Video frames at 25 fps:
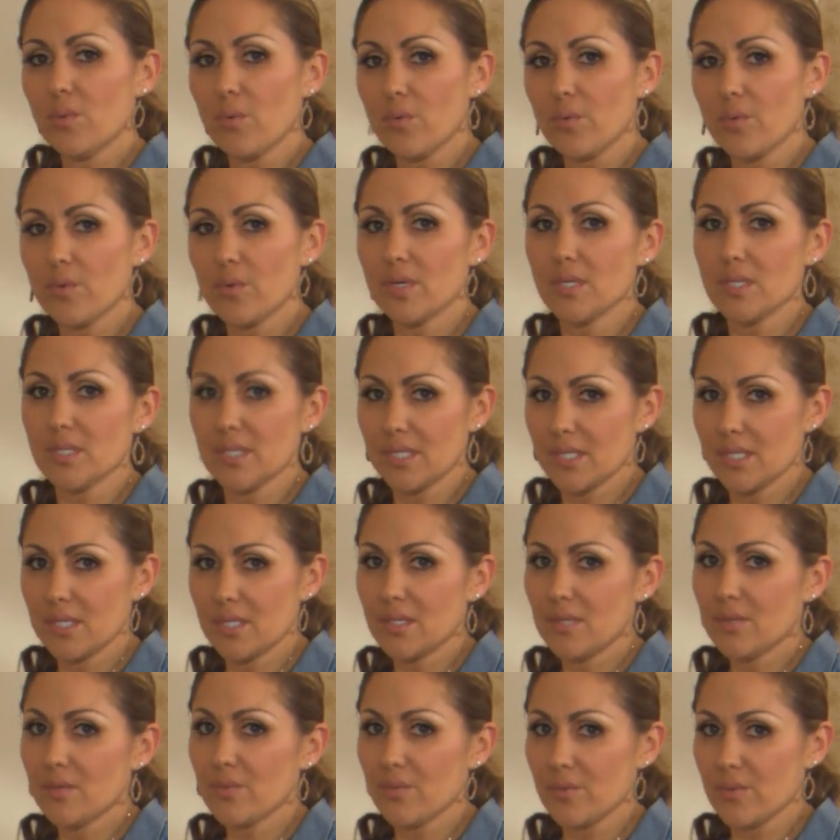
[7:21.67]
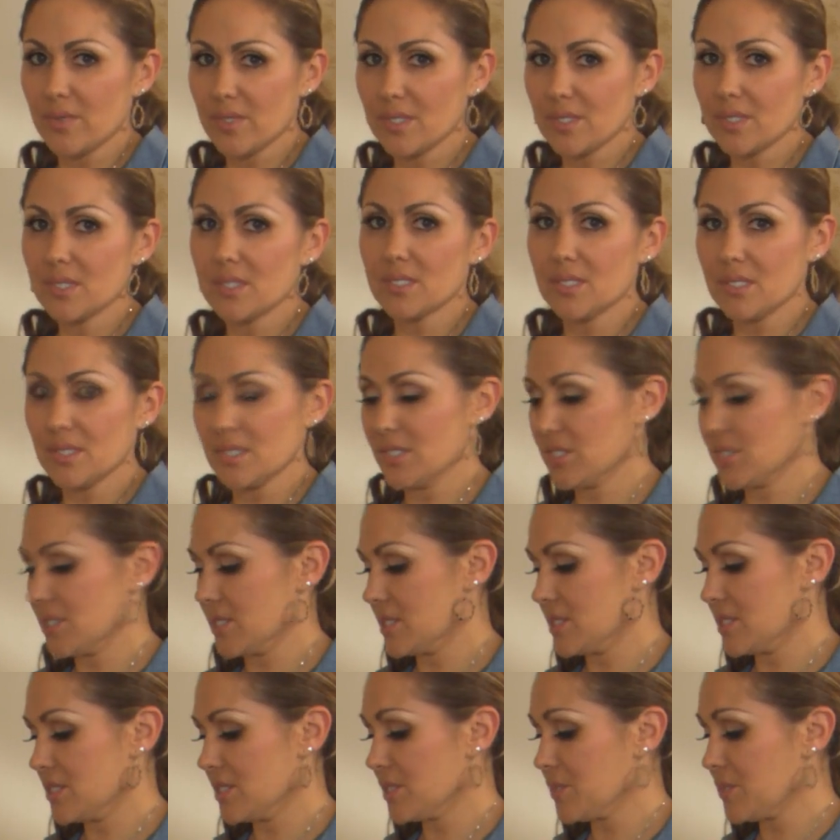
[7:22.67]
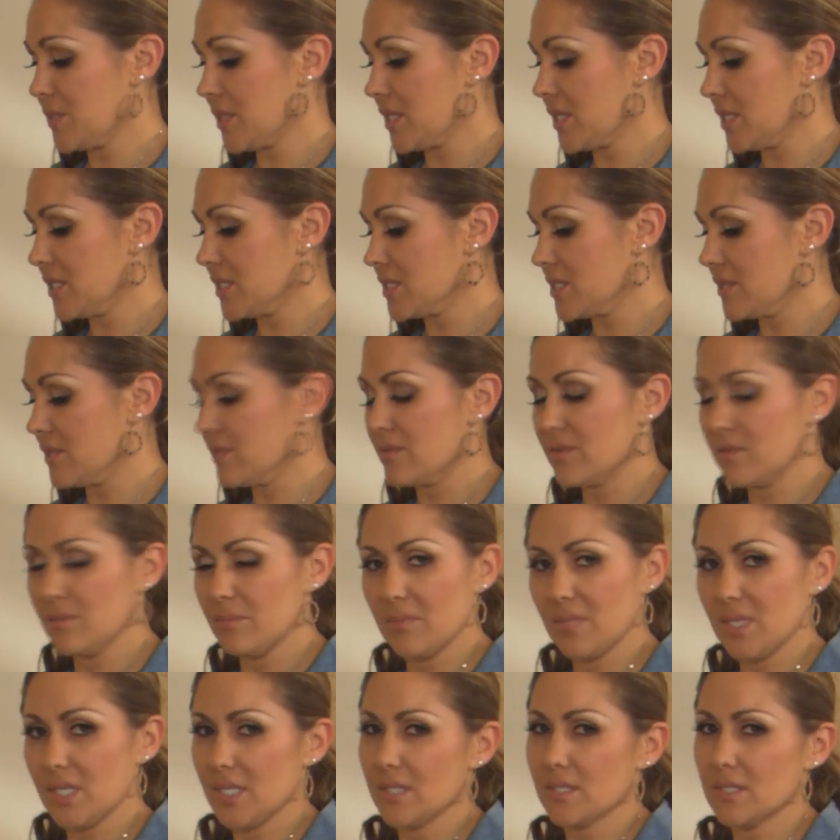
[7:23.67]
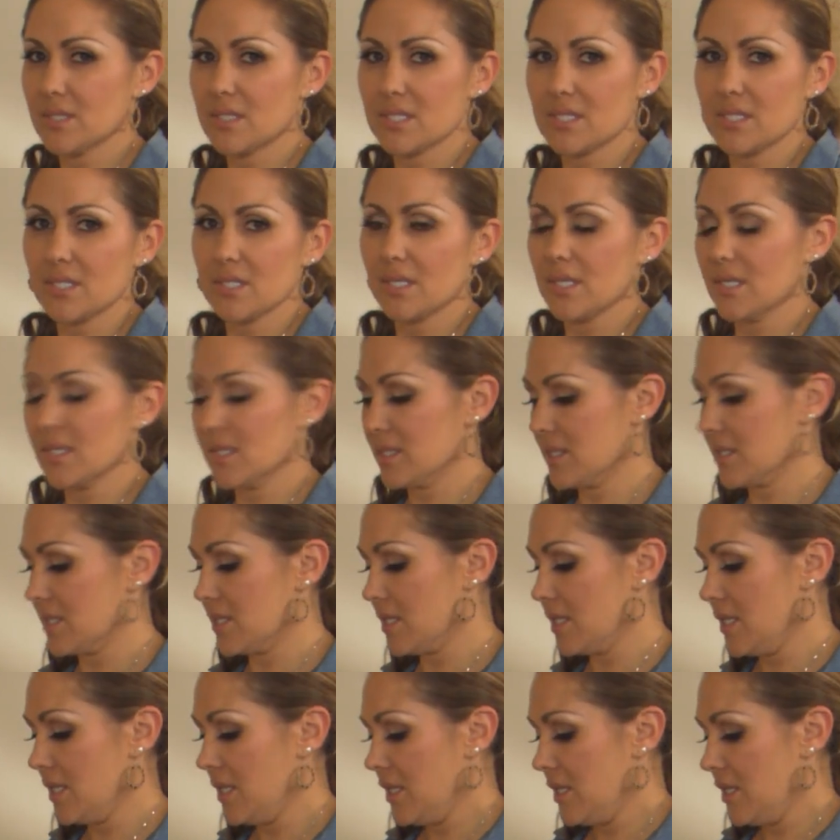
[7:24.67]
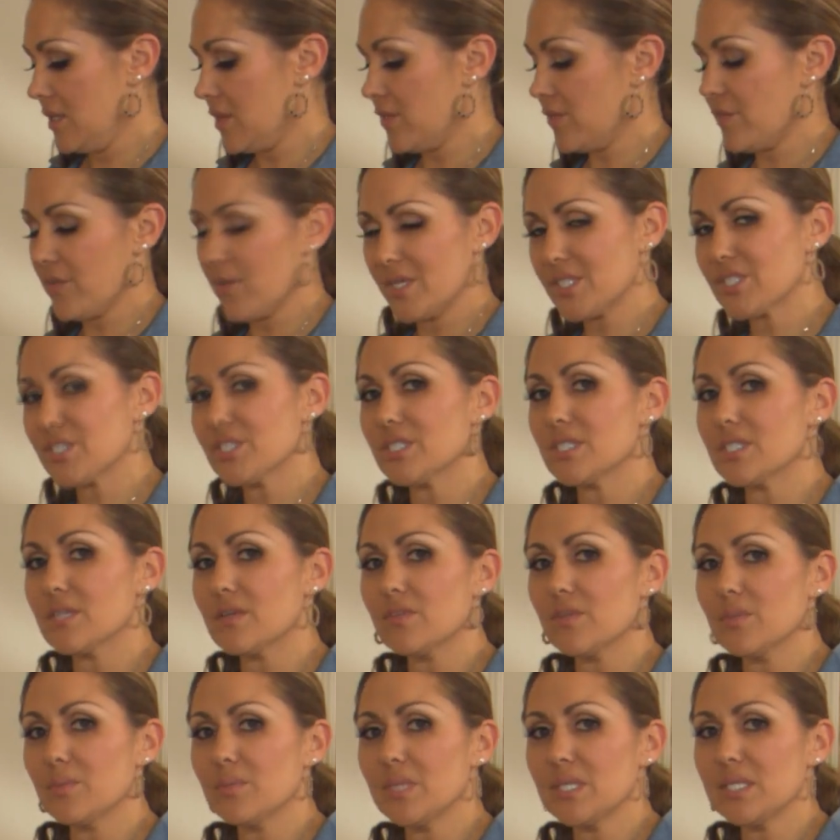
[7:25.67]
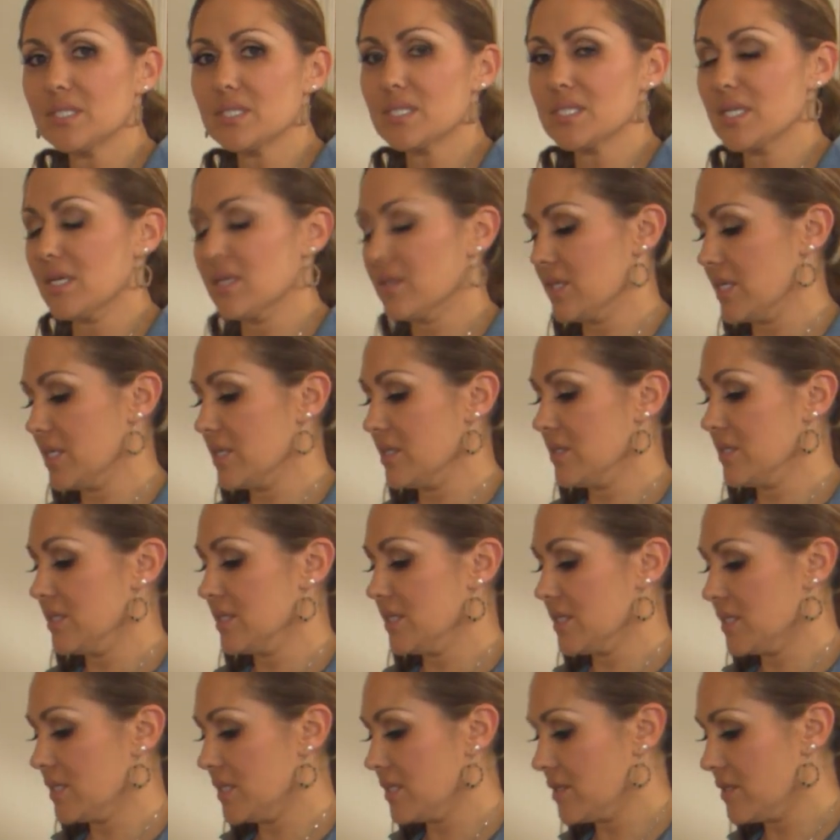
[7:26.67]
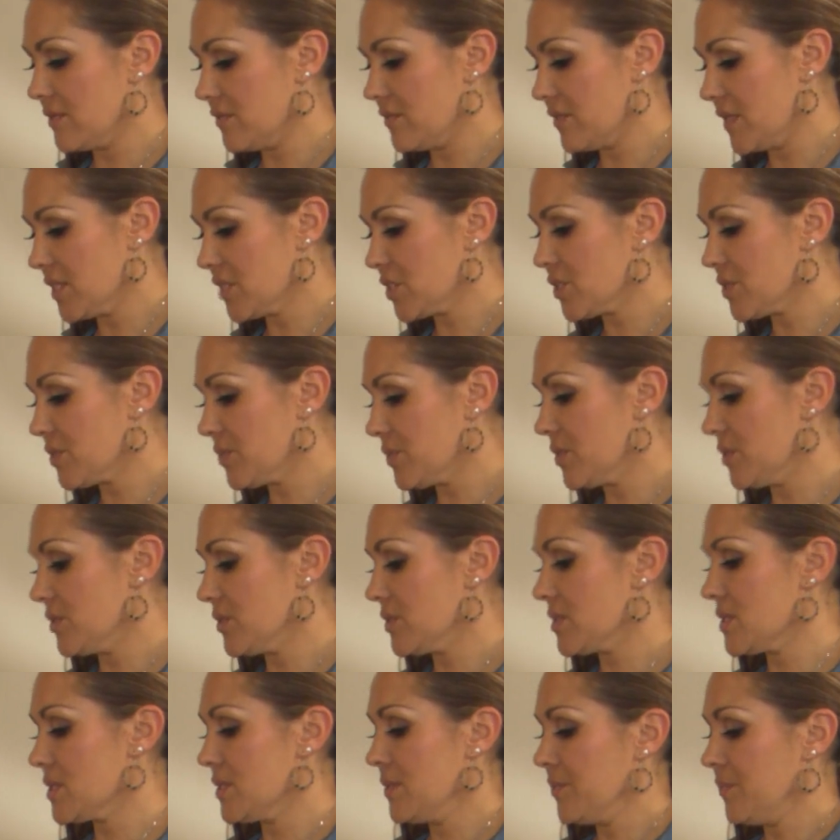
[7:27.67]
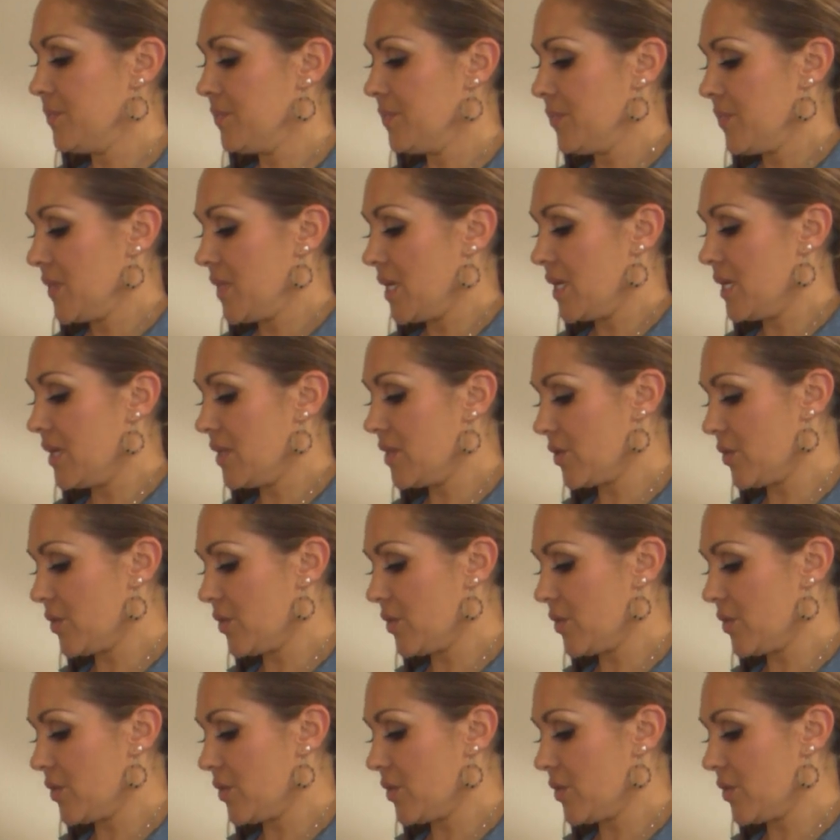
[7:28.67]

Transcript: really, really delicious just because of the meats and the freshness of the meats down there and the vegetables and the